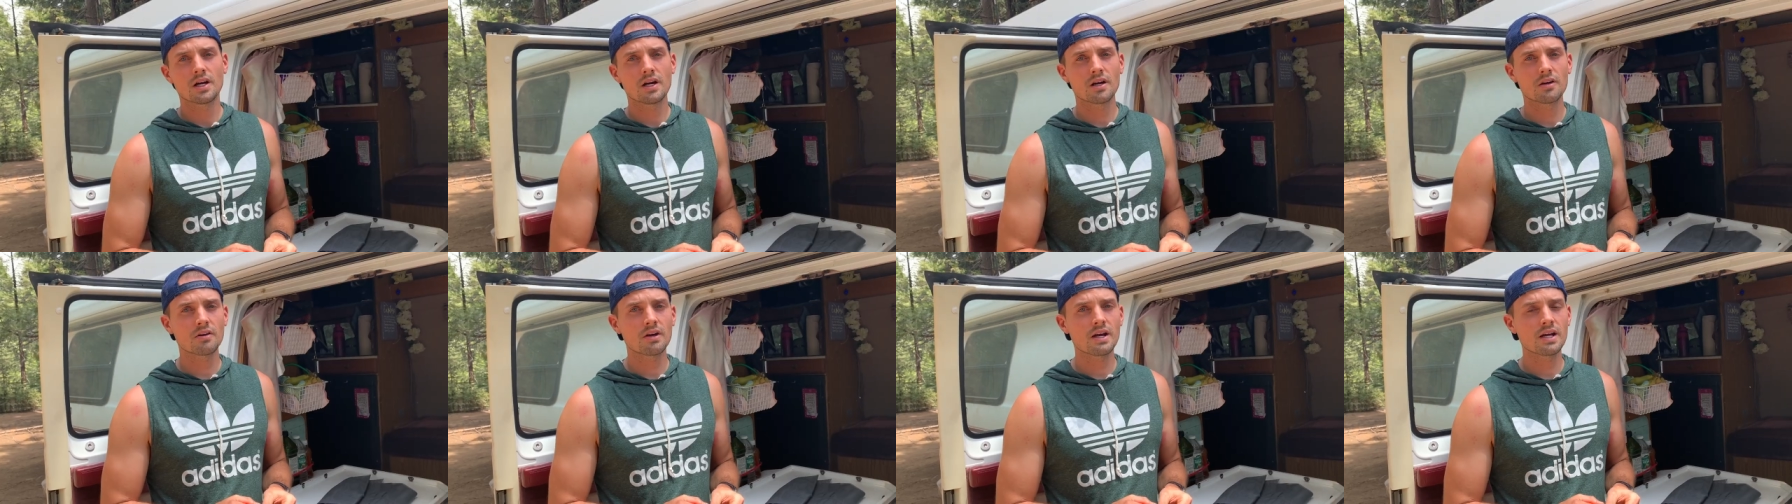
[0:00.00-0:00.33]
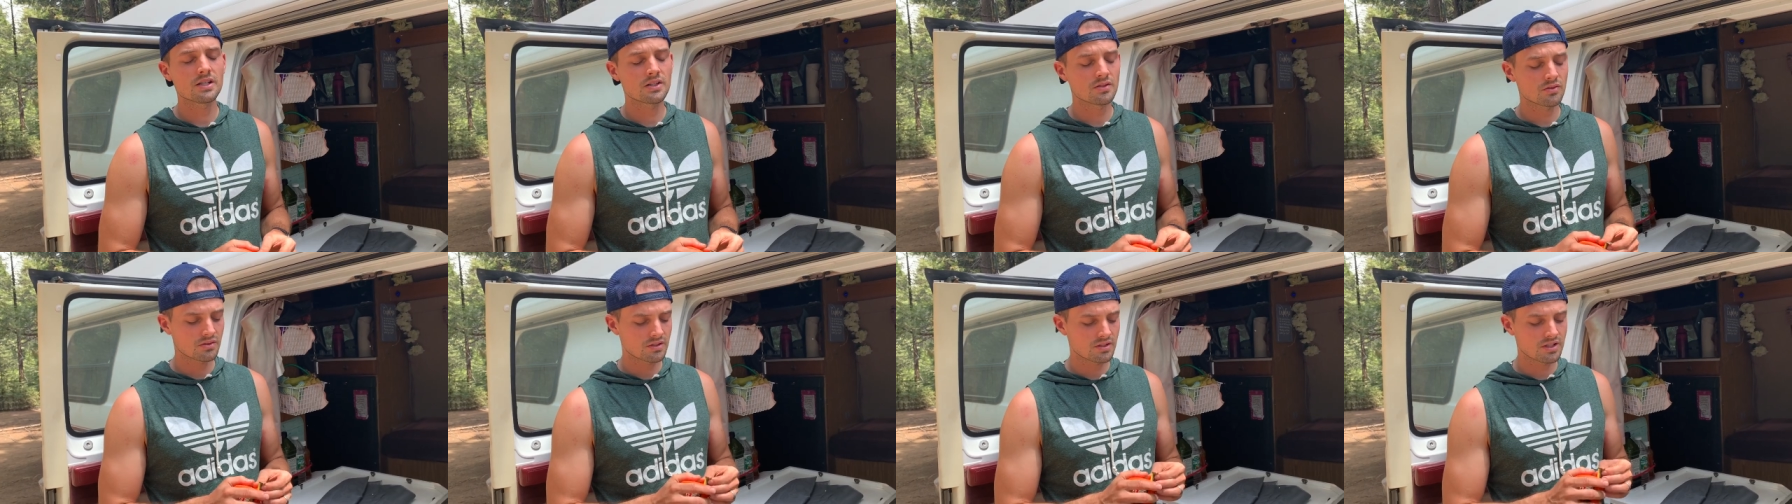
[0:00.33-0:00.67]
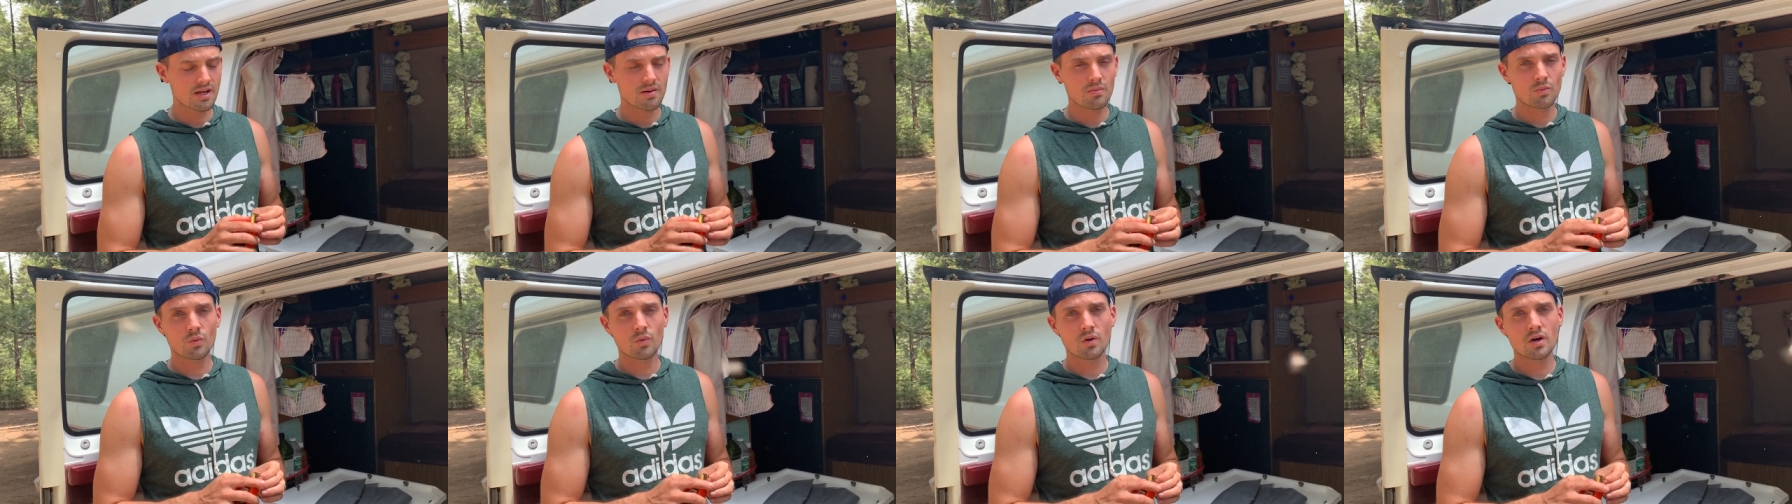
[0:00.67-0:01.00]
All right, so
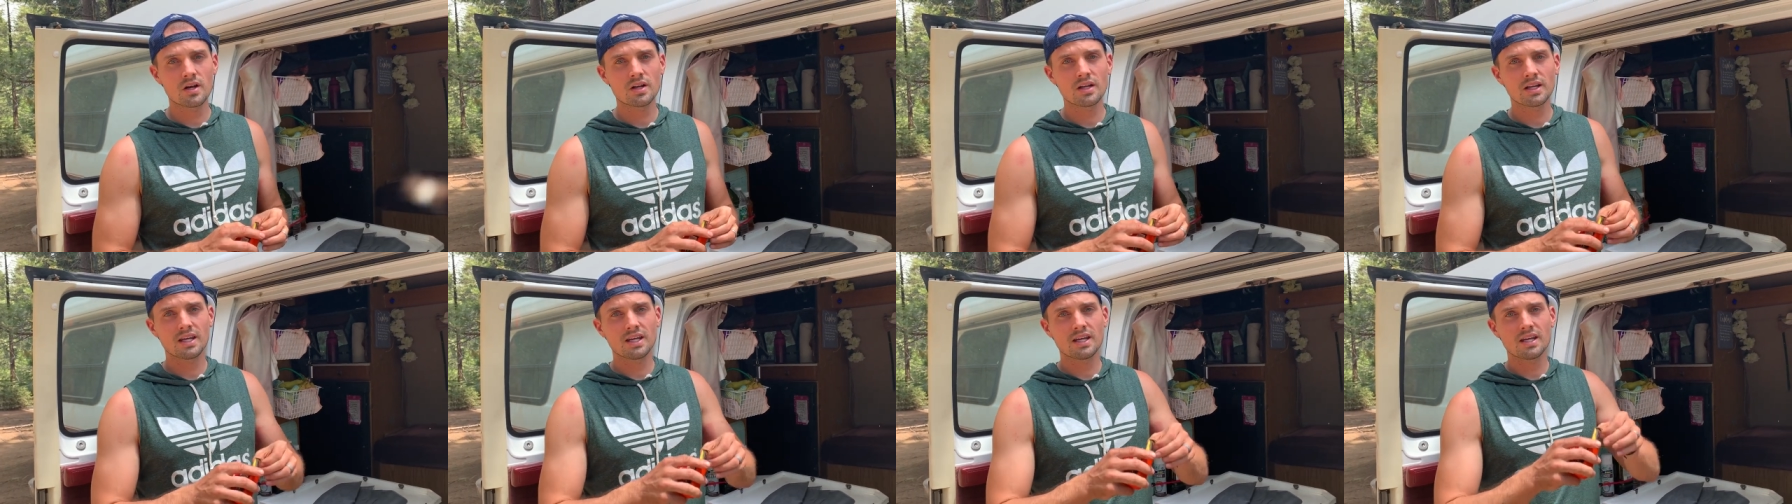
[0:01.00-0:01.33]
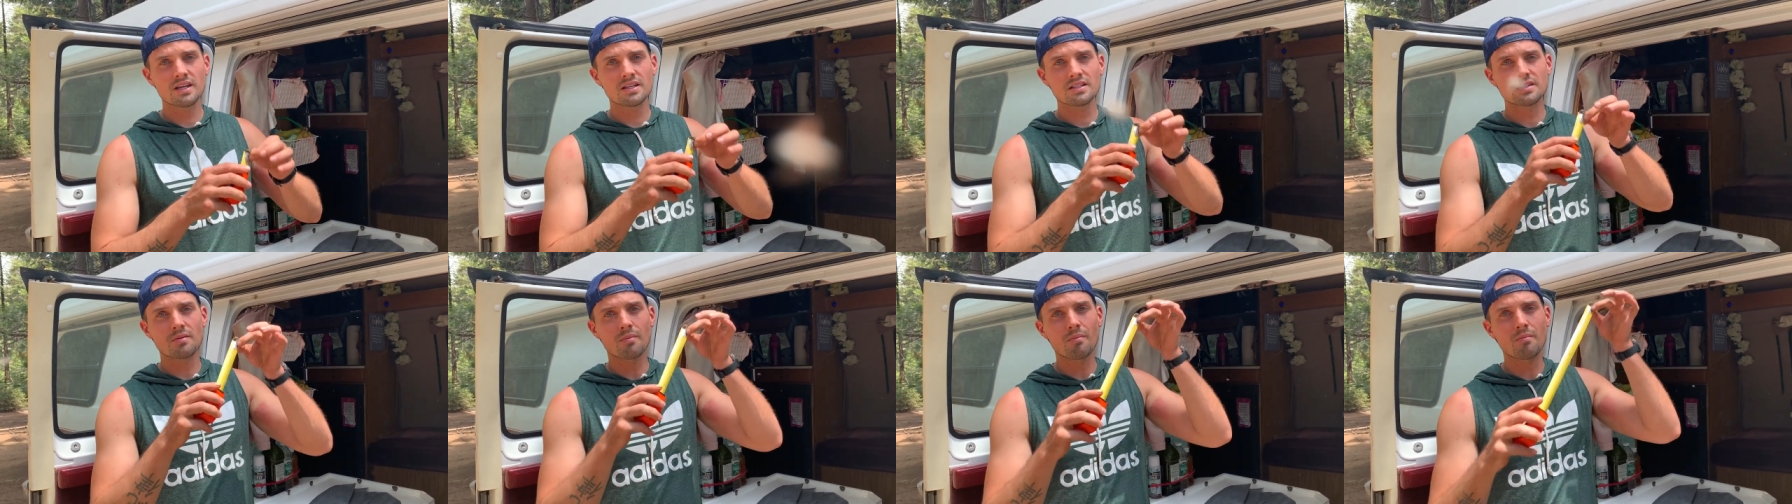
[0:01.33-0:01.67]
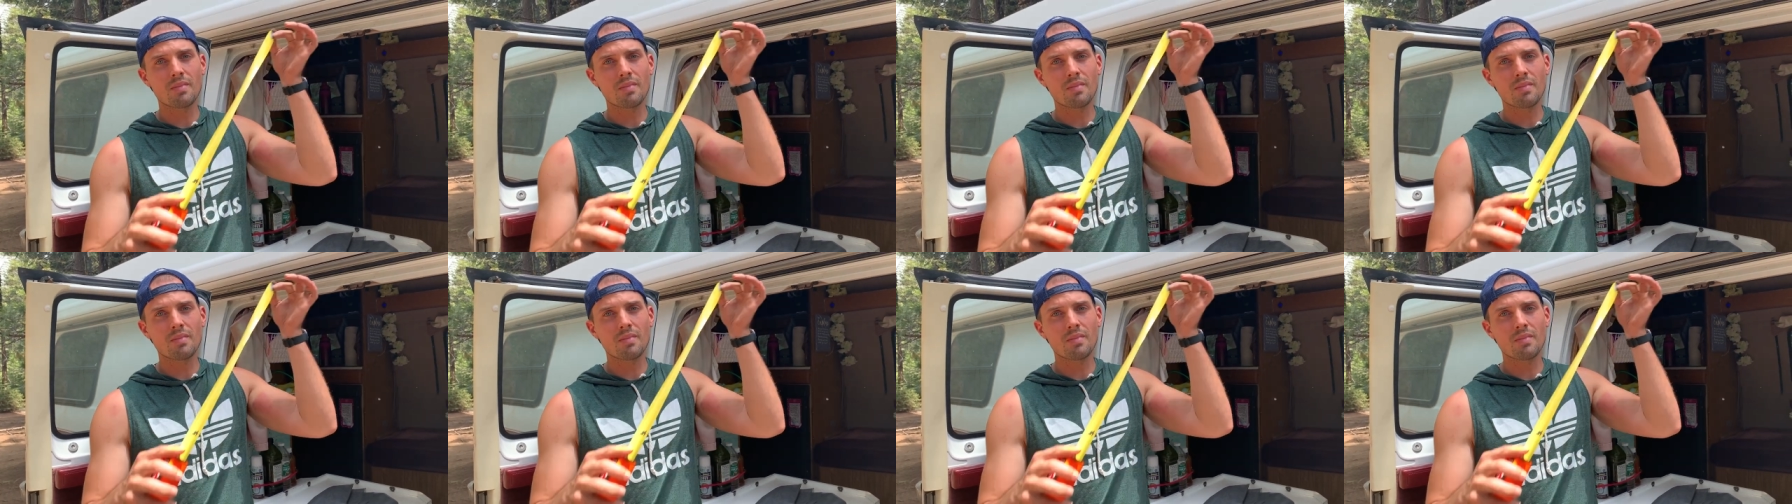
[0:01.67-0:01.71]
step one is